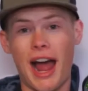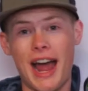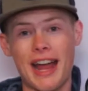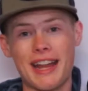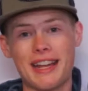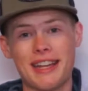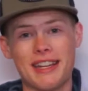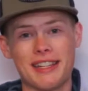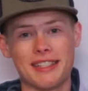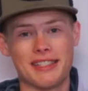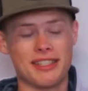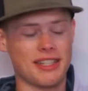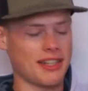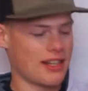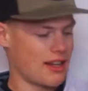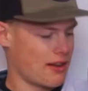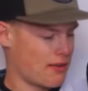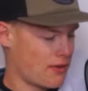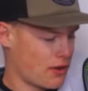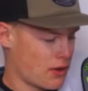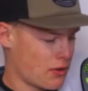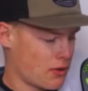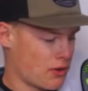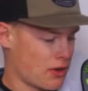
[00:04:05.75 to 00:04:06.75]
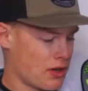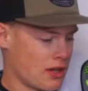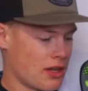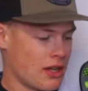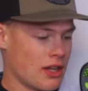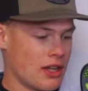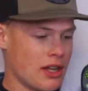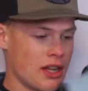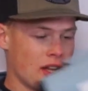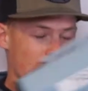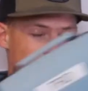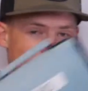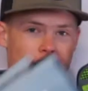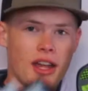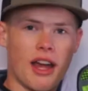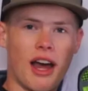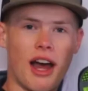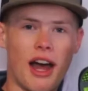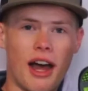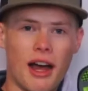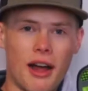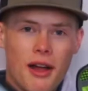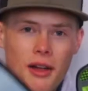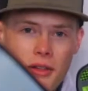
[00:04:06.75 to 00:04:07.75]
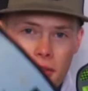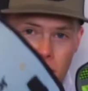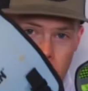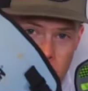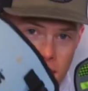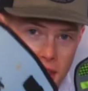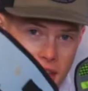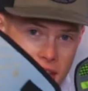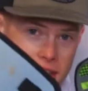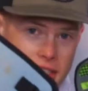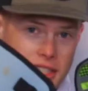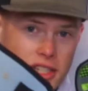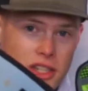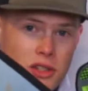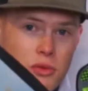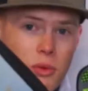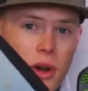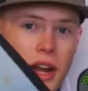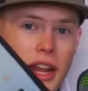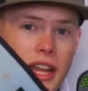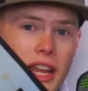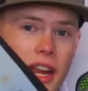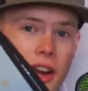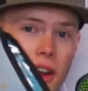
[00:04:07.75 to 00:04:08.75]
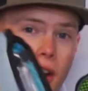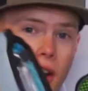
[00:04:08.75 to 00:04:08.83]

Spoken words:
ideas to give you. This is what I carry